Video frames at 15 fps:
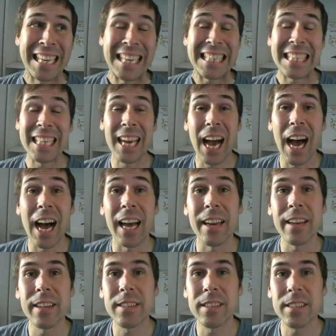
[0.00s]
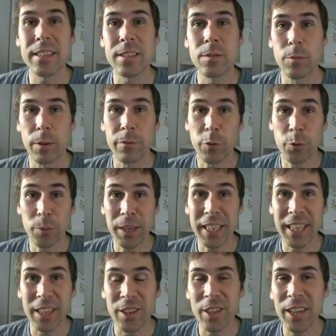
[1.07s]
It's not. If you
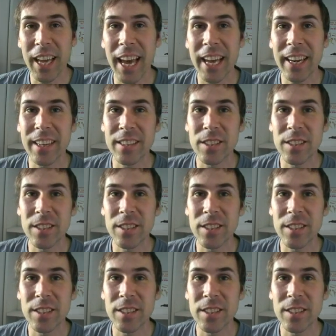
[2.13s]
really look at it,